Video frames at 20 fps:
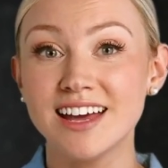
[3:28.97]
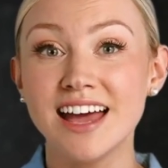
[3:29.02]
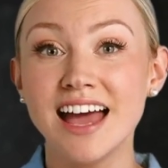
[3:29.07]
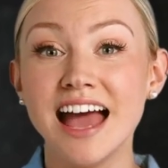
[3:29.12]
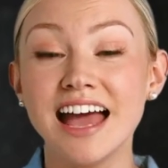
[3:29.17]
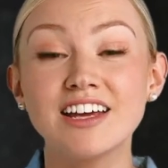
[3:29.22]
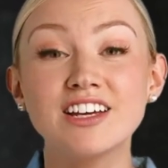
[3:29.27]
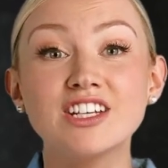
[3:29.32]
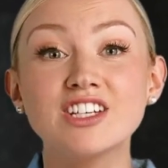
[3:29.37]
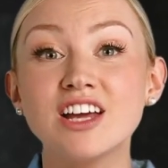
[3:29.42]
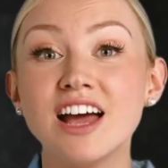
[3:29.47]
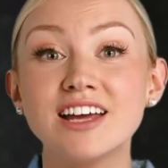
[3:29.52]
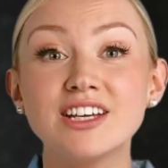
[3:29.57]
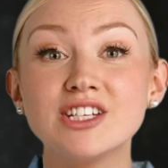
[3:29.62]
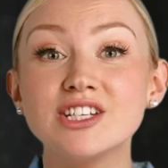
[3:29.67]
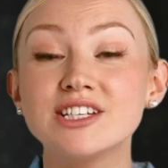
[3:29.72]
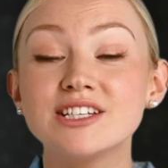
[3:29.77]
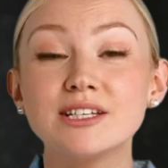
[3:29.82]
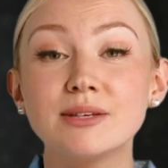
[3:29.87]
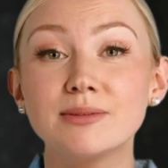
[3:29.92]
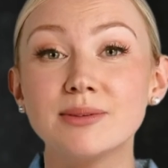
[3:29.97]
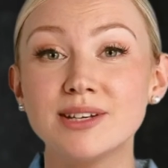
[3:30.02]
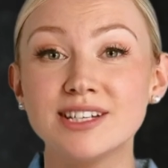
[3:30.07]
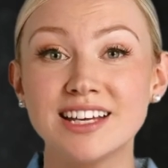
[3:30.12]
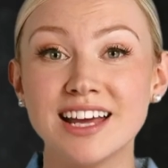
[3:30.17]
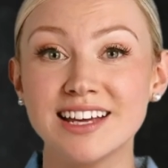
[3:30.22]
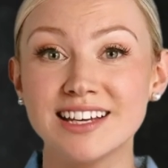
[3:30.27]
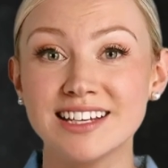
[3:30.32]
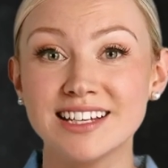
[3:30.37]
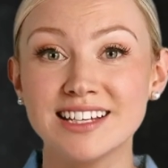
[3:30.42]
and the challenges it
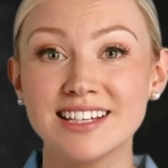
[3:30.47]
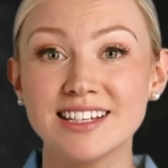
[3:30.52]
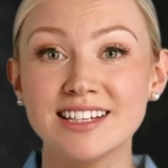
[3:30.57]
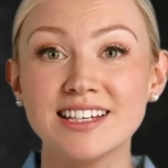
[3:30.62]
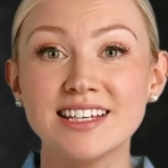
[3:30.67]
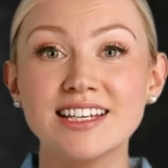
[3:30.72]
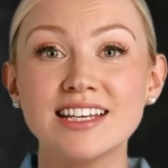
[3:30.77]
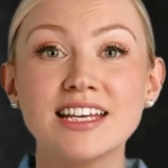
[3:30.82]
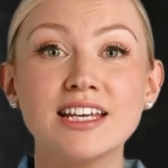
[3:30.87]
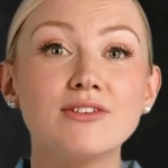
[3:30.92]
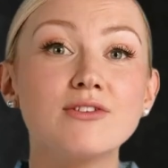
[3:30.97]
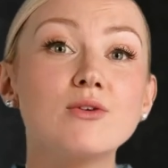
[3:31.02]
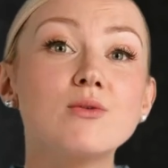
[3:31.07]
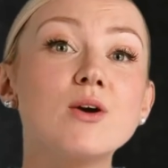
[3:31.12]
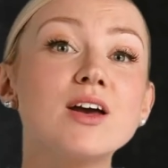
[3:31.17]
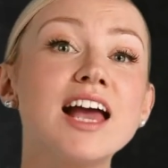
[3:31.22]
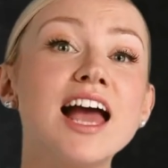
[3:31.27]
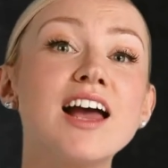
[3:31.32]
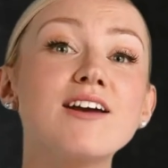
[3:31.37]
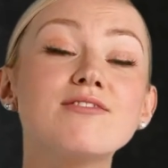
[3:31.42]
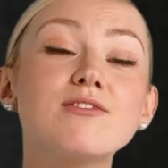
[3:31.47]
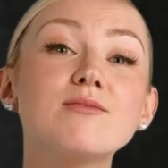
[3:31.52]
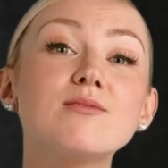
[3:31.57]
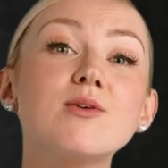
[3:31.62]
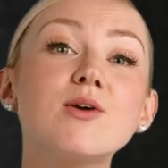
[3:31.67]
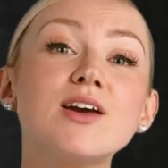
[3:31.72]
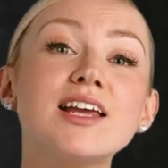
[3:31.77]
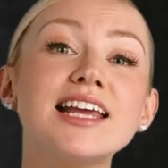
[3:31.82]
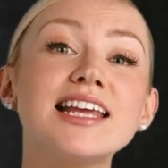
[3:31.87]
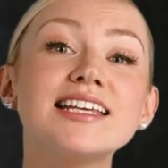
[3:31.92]
presents. If you want to have a
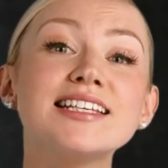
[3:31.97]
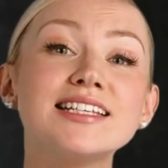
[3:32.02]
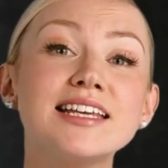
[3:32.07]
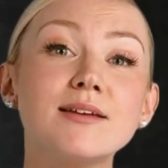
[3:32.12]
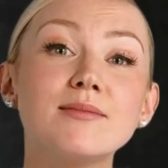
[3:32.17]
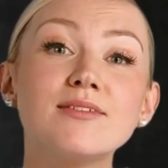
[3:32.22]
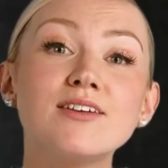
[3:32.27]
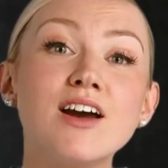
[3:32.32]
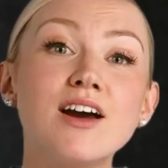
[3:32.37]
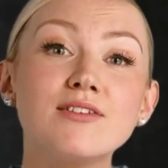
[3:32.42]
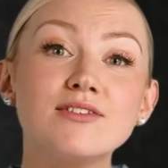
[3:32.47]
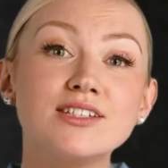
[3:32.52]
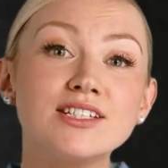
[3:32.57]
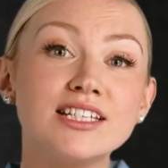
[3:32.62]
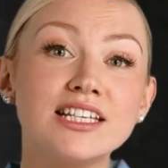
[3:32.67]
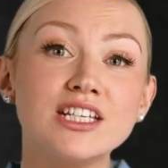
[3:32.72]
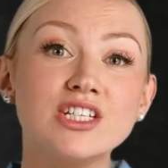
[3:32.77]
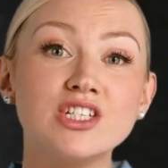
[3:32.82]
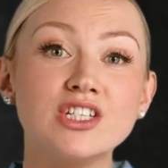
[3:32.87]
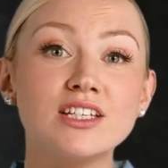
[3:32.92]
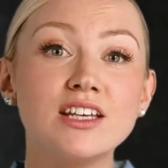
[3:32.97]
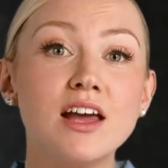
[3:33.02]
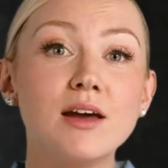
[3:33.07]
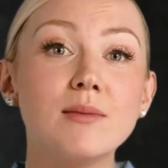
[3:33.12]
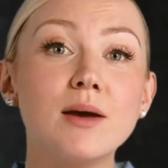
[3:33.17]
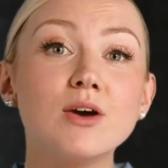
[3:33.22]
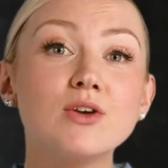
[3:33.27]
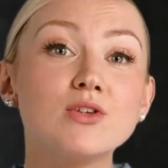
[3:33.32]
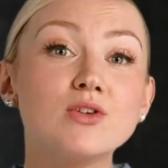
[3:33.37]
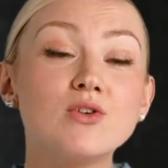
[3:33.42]
more in-depth conversation
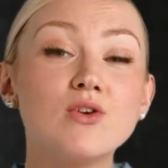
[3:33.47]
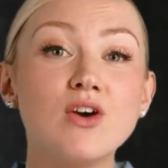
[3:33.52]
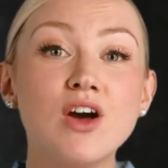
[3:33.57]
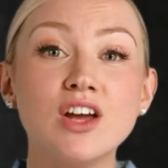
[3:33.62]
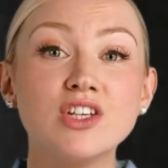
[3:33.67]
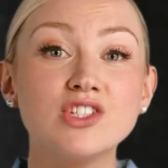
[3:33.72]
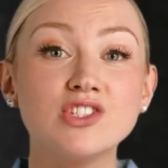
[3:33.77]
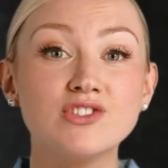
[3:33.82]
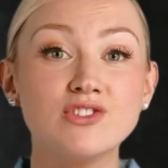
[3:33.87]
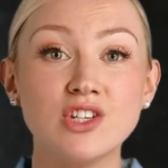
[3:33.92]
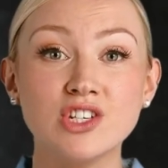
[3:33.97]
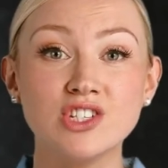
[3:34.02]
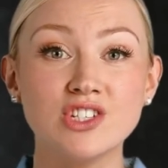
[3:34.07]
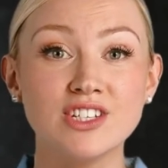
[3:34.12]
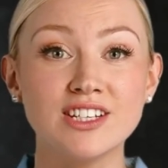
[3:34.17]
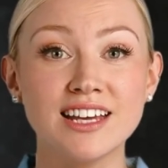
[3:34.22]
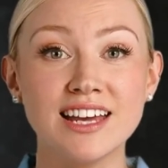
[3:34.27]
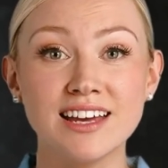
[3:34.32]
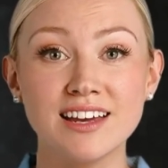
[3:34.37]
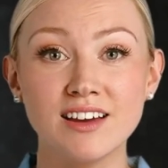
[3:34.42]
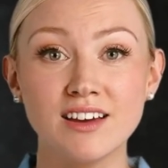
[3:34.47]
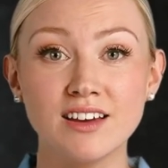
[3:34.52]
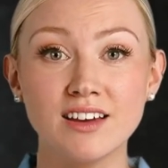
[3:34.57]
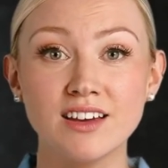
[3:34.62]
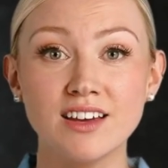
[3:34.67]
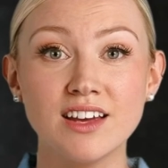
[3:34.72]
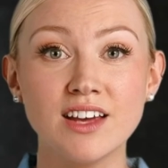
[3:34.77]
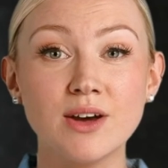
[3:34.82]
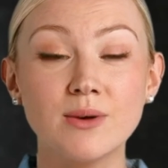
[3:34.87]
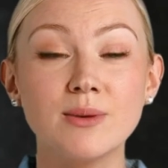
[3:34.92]
about your unstructured data,
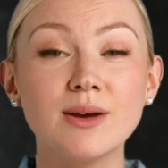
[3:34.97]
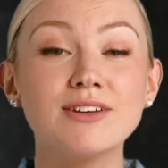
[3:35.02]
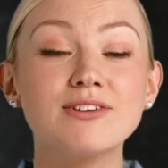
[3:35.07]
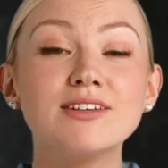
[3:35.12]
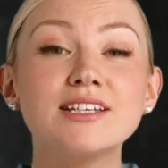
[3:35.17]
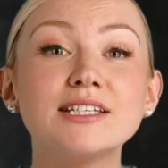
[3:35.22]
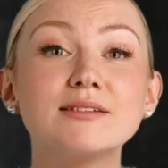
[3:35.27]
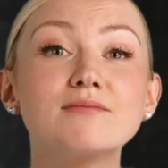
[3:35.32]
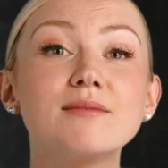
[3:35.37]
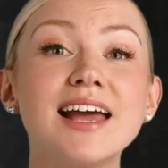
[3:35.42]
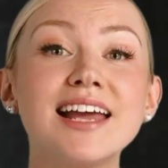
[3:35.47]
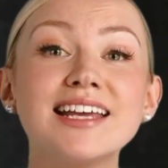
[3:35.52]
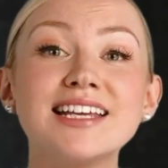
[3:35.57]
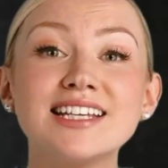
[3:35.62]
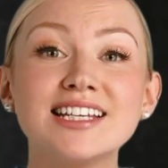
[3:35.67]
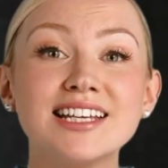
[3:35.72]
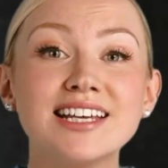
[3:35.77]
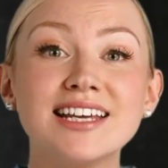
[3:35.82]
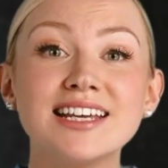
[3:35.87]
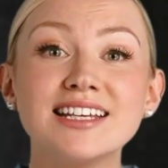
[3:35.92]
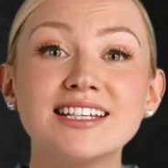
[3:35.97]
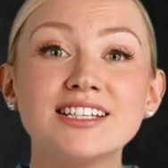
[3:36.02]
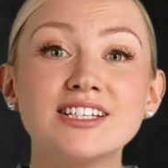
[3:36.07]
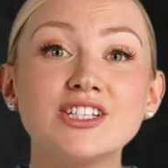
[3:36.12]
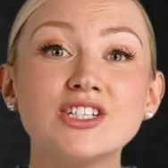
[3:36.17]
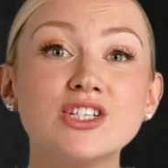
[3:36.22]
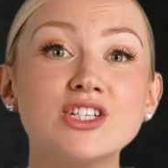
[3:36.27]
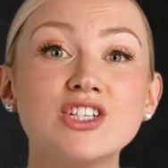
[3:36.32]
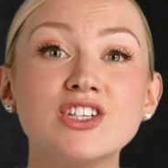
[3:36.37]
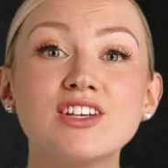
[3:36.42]
whether it's managing it,
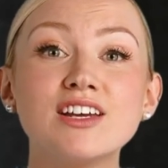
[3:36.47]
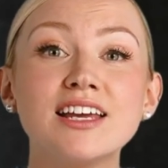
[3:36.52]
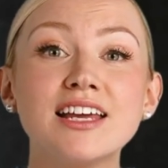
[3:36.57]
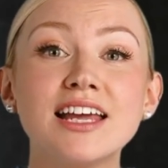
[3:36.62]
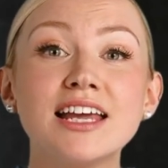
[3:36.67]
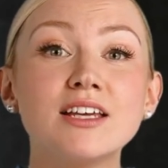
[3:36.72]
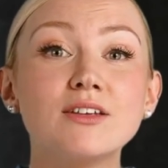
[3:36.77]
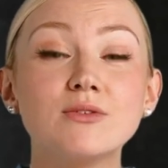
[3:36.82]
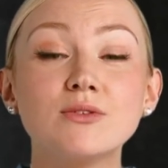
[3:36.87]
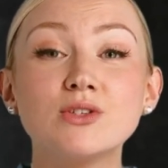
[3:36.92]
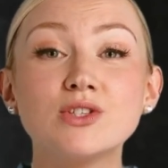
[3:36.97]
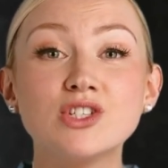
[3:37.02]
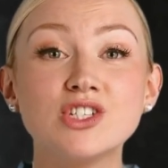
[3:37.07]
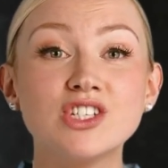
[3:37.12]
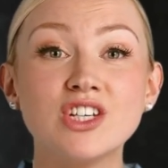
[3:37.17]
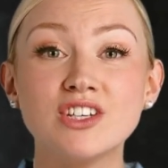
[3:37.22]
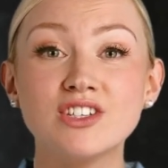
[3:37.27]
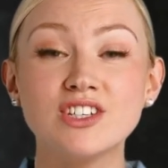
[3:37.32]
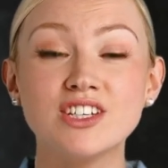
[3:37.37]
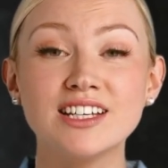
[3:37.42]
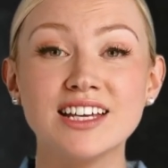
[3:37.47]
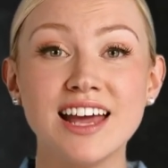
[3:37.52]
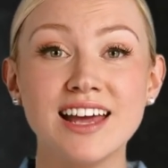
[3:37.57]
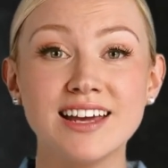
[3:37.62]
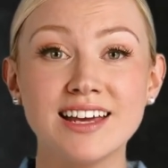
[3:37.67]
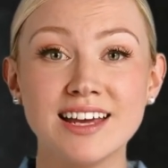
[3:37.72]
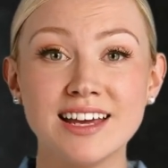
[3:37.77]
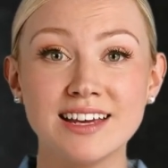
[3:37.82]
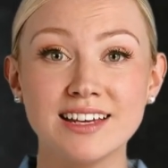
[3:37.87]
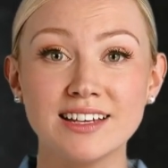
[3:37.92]
securing it, or just
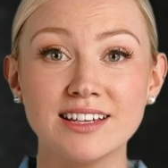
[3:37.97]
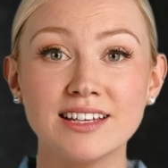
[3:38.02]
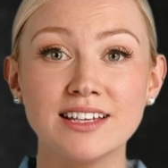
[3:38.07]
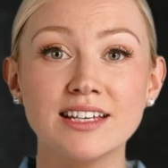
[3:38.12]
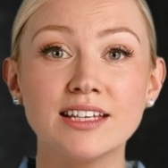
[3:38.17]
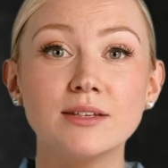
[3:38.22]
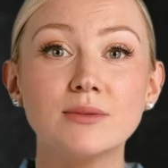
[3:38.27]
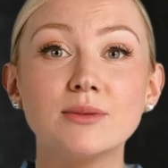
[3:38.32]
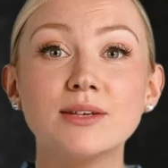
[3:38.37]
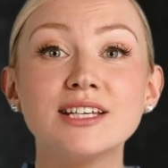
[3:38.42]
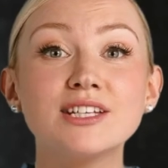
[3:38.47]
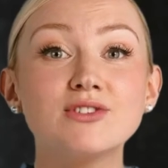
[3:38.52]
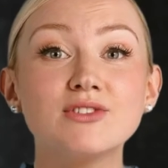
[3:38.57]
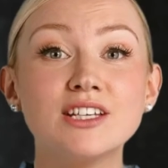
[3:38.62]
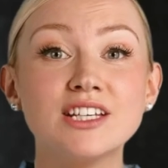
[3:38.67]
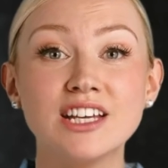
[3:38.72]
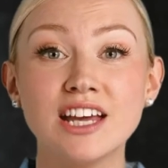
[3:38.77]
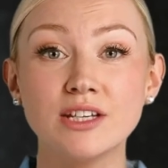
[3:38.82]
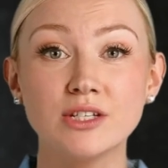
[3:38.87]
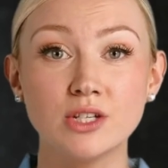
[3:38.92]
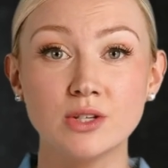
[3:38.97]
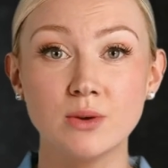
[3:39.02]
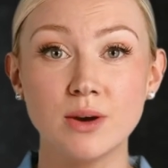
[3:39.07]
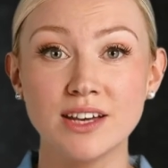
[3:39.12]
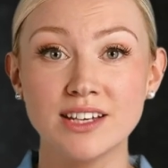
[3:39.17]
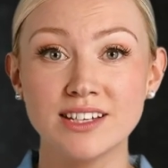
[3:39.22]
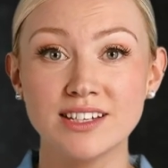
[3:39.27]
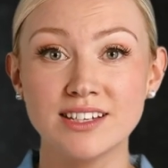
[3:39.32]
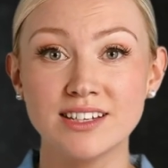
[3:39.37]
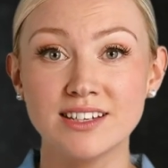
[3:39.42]
understanding it, please reach out to
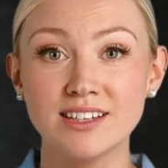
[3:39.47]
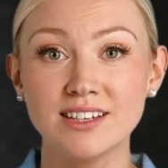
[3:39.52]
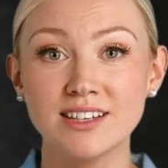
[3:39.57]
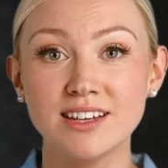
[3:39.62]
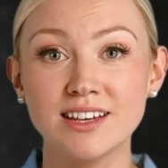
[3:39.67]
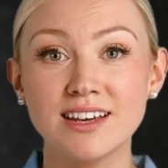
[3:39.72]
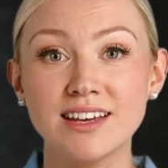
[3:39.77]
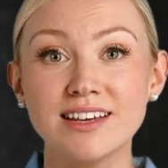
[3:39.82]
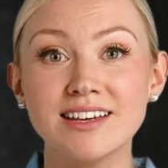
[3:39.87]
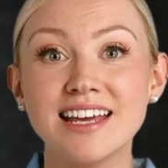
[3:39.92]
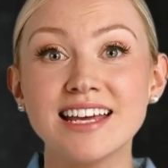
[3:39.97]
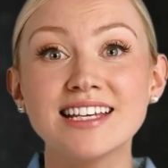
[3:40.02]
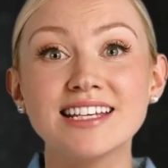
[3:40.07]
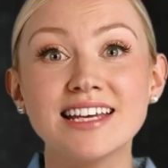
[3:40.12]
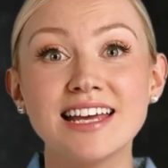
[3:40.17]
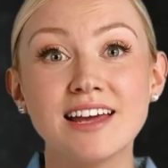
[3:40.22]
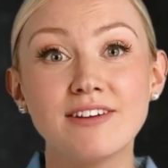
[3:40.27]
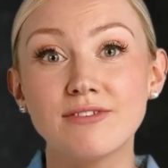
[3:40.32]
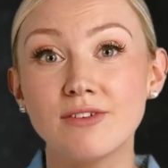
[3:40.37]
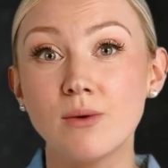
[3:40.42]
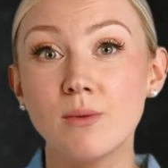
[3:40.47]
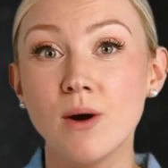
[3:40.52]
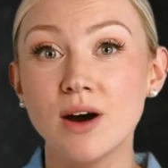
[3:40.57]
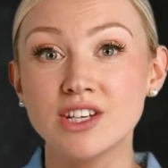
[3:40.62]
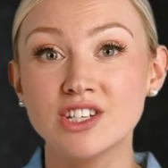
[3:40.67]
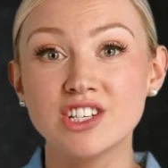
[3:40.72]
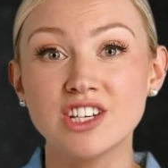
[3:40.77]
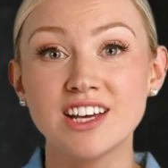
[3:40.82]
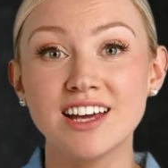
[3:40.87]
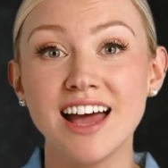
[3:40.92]
us. Thanks again for
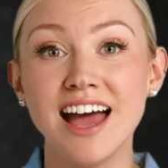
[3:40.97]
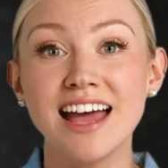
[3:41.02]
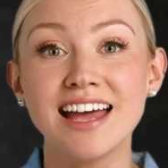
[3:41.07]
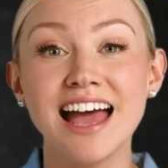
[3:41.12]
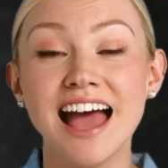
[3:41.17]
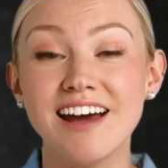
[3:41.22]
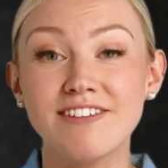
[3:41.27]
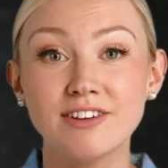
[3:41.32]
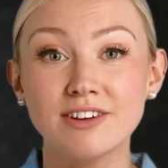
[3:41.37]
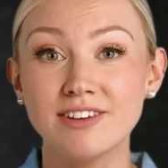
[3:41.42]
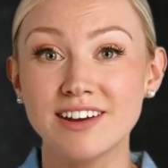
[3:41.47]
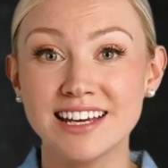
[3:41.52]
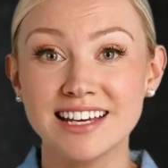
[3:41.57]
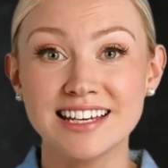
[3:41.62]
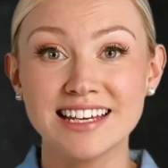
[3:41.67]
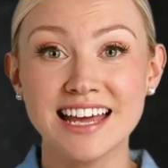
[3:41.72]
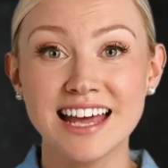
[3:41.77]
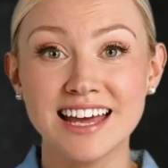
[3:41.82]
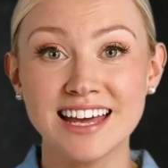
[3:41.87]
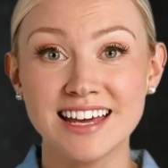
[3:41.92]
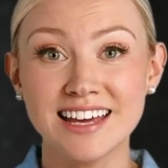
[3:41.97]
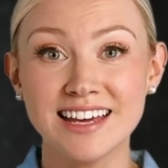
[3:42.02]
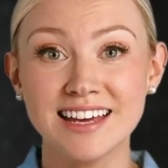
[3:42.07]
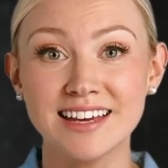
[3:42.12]
watching and have a great day.